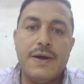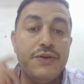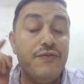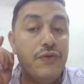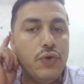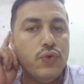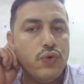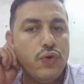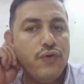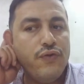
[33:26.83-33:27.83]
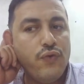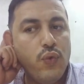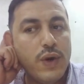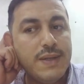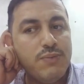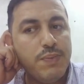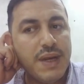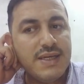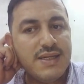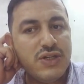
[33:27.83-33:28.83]
review of what
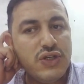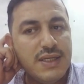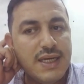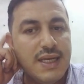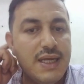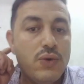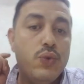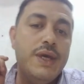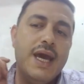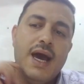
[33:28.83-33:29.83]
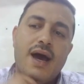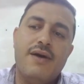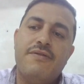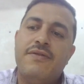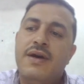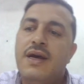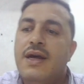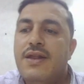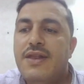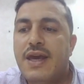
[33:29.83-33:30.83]
mobilization technique we have.
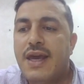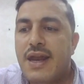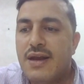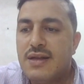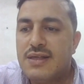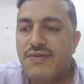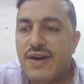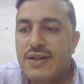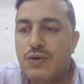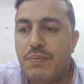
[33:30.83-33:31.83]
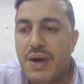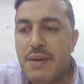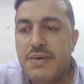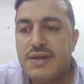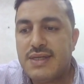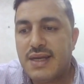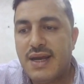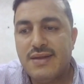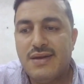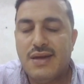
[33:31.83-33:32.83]
They can classify to primary,
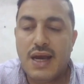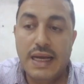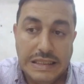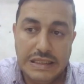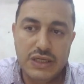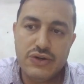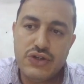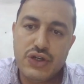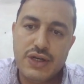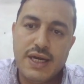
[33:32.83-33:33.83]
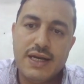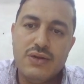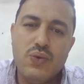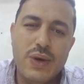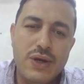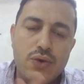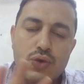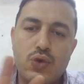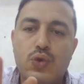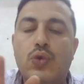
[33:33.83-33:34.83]
secondary, and tertiary. I don't want you
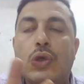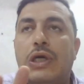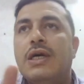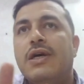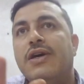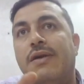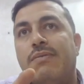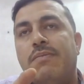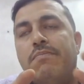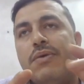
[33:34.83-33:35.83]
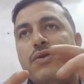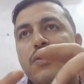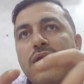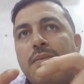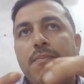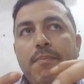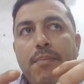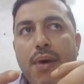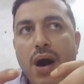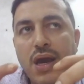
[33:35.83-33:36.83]
to remember them
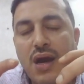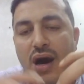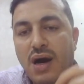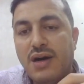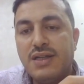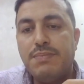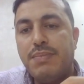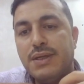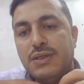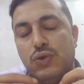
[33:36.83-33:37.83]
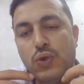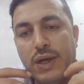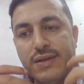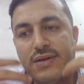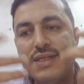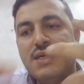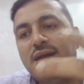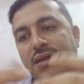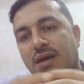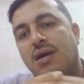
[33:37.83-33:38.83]
by heart, but to
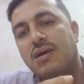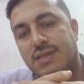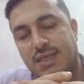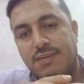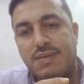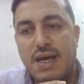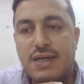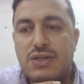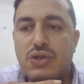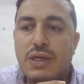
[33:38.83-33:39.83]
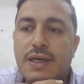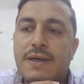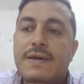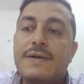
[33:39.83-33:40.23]
understand the concept actually.